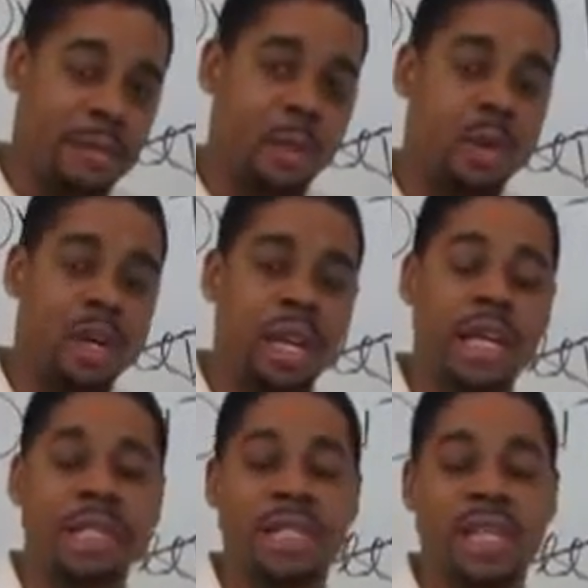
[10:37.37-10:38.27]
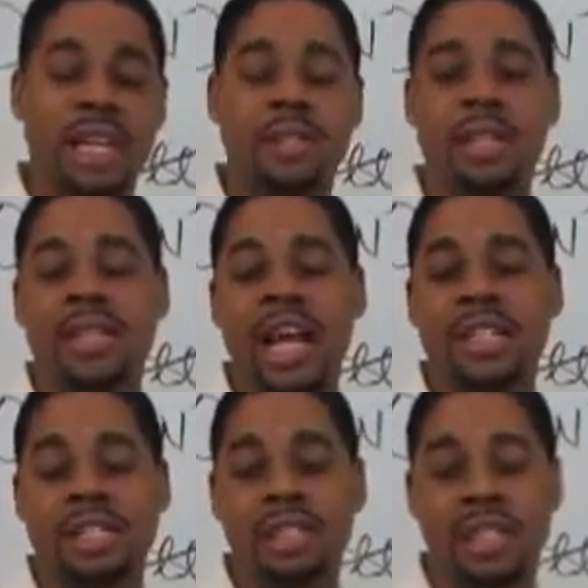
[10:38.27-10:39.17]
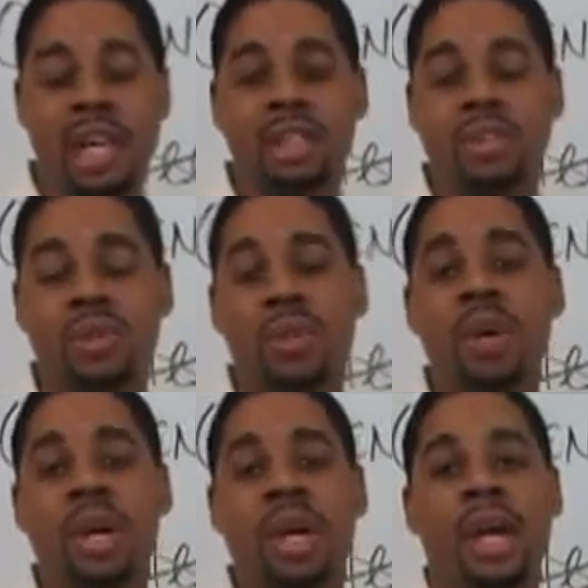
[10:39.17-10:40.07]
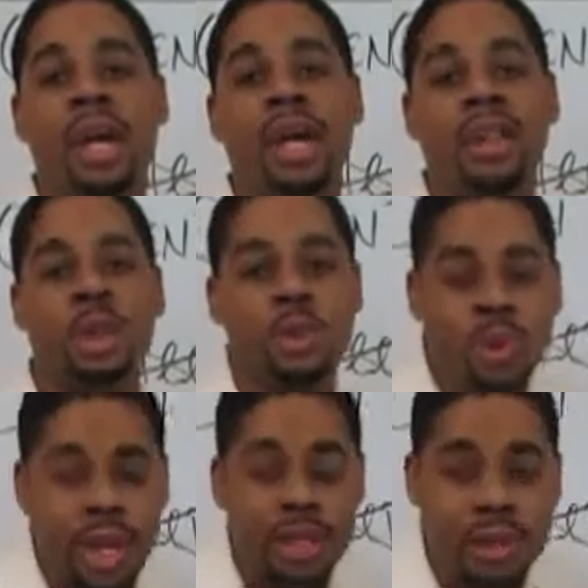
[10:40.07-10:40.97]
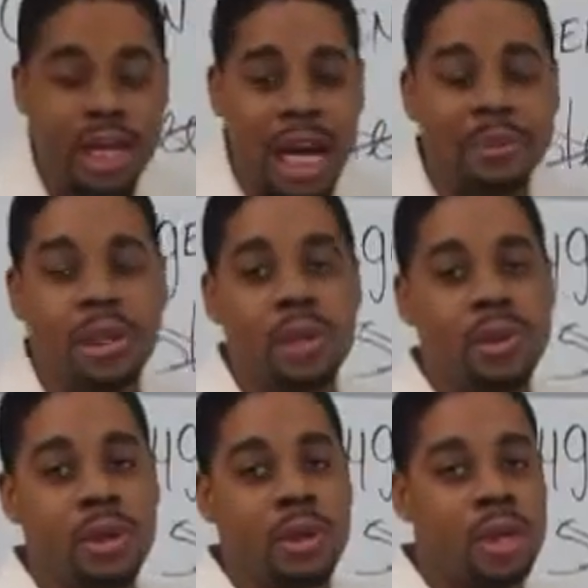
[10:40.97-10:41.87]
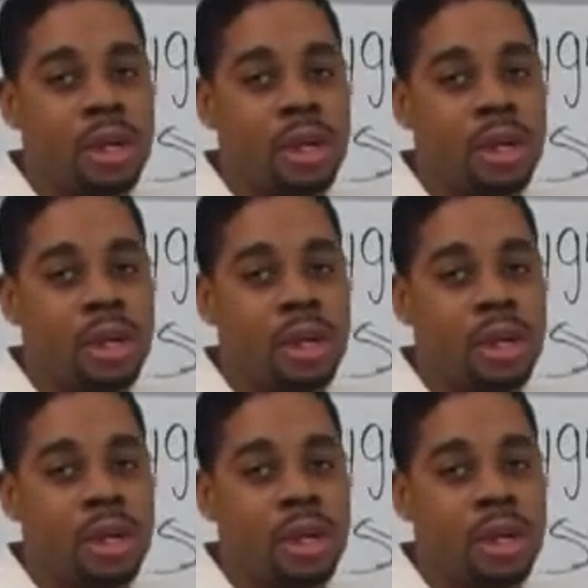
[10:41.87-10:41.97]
we're looking at the cells that it's actually stuck to 300 times closer.